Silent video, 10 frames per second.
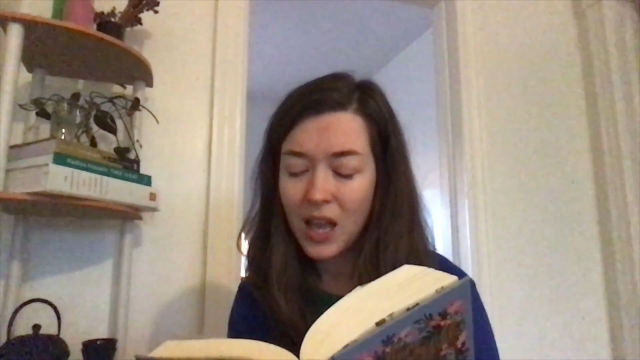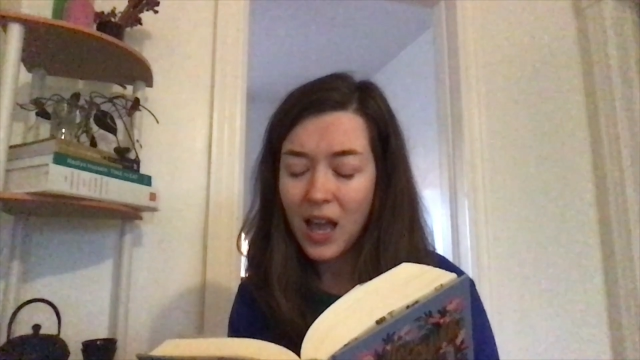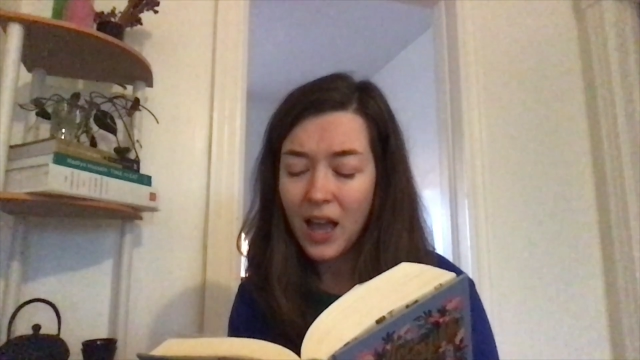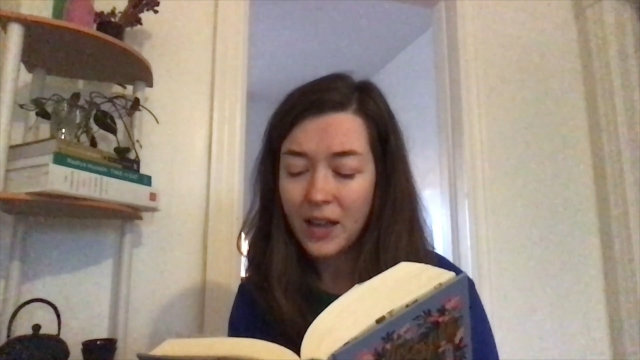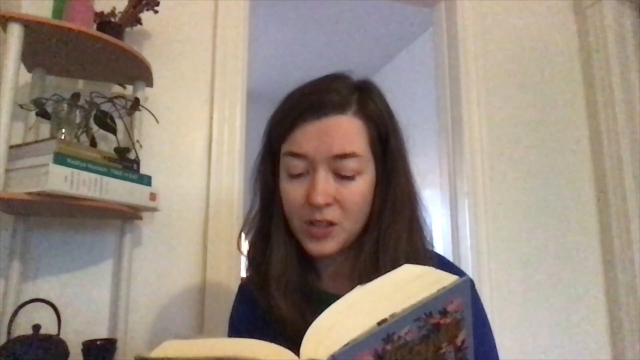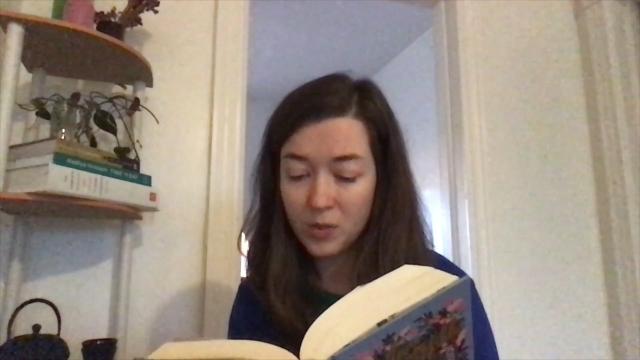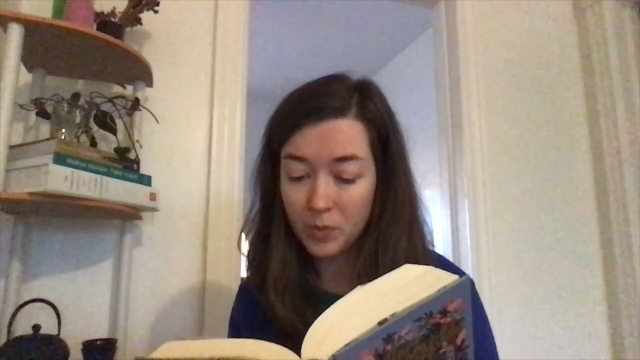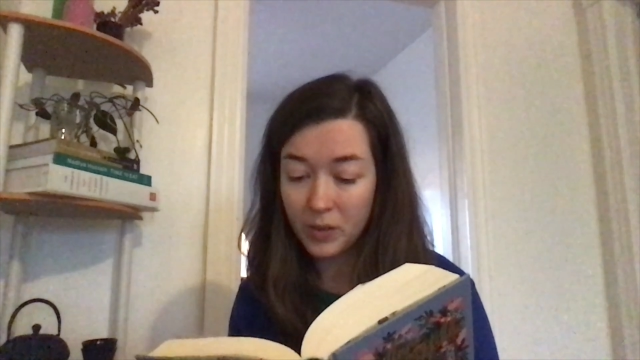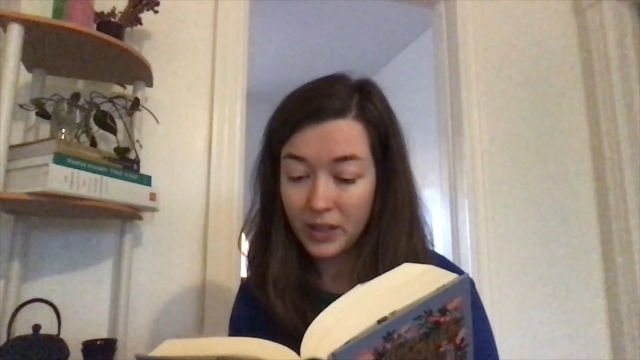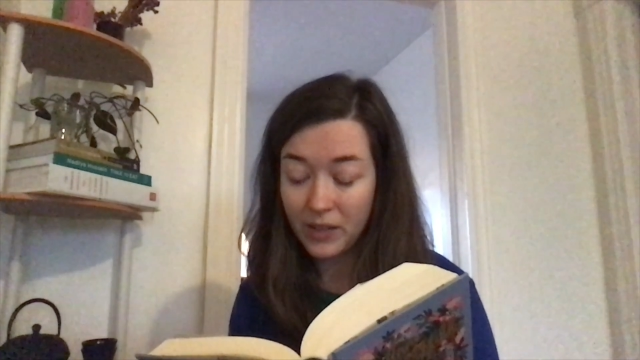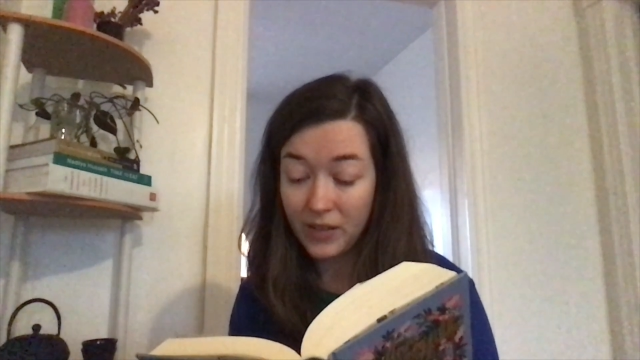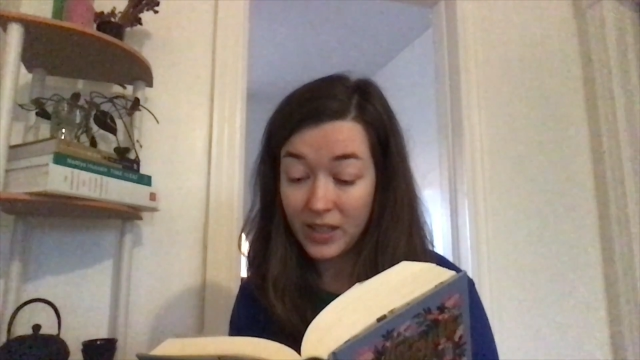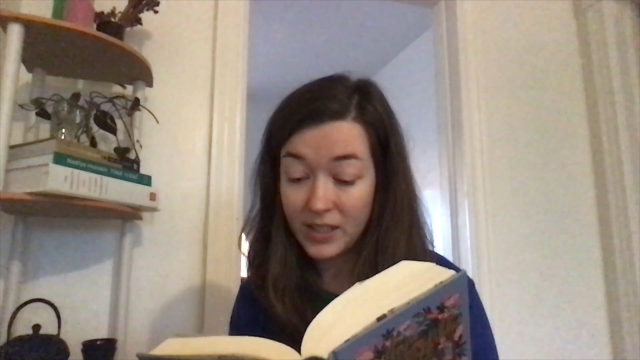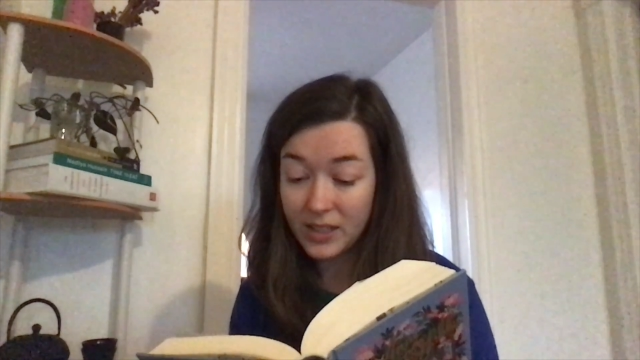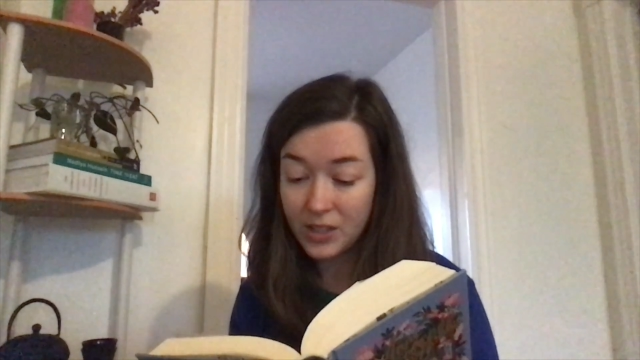"I don't believe
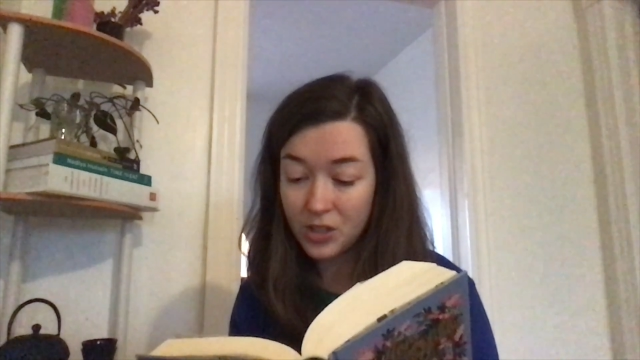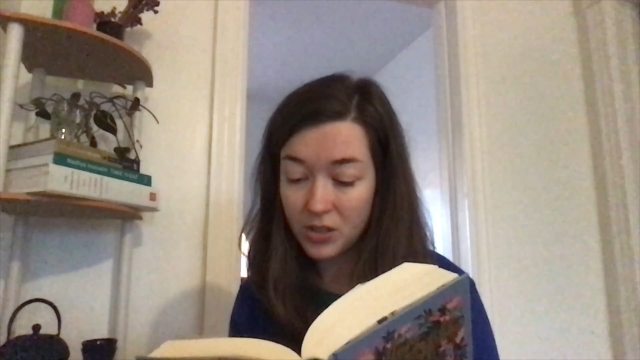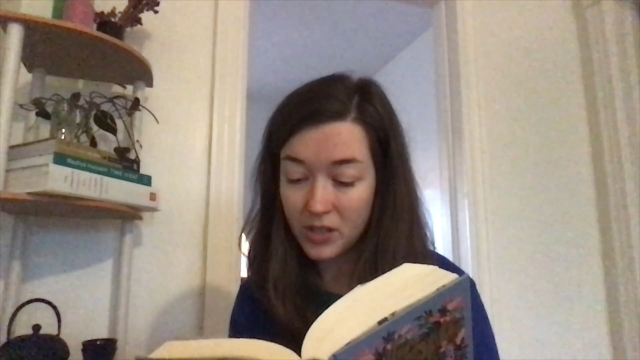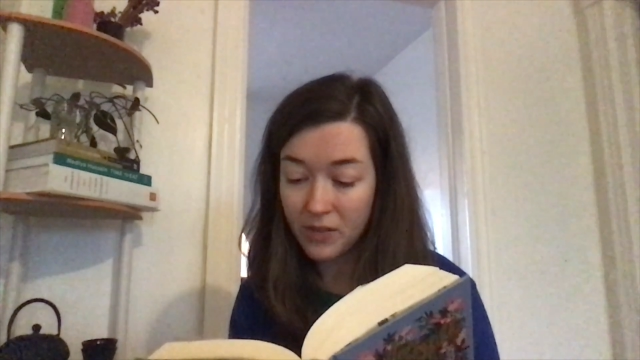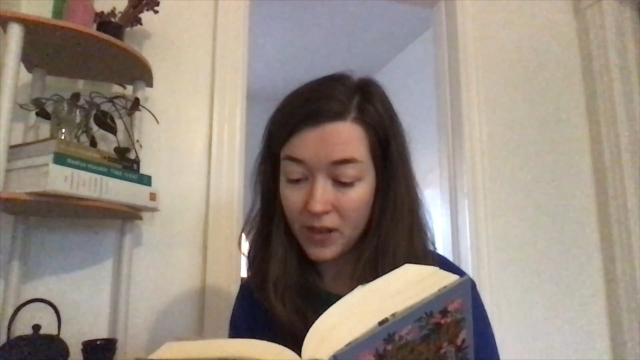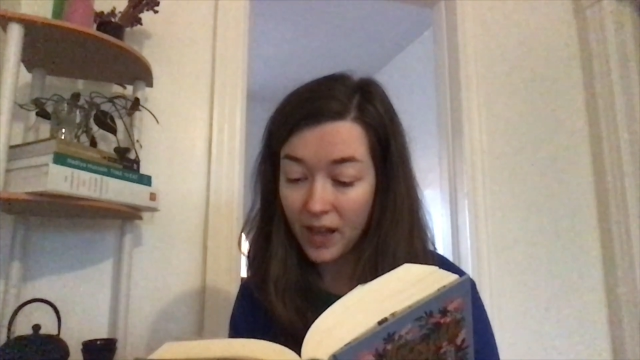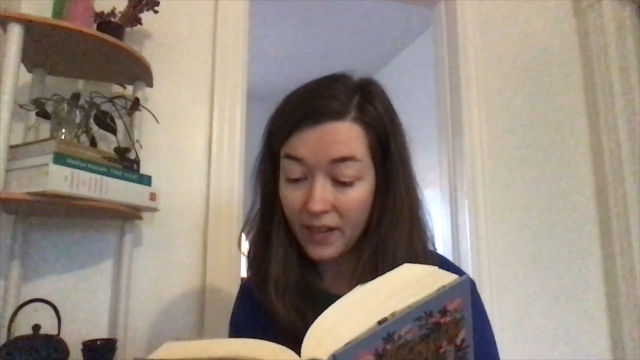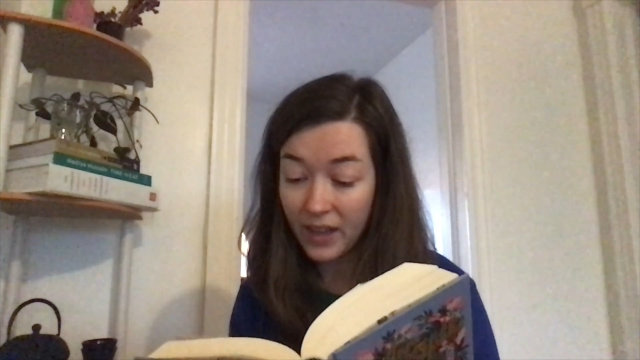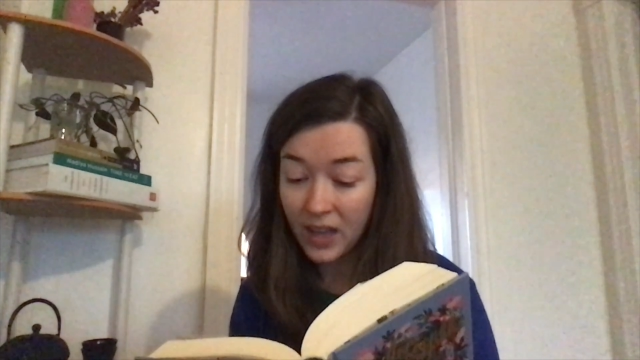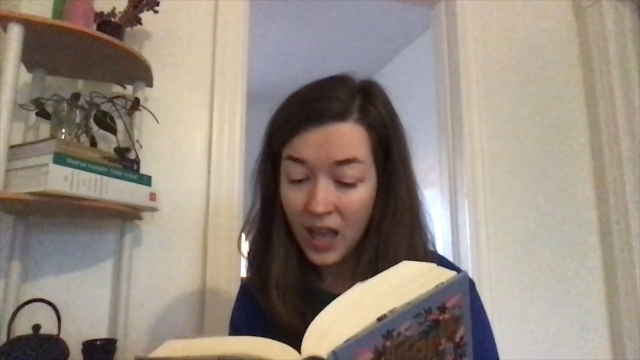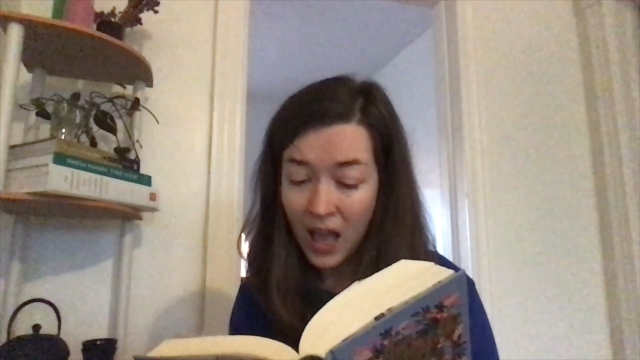it," said Josie flatly.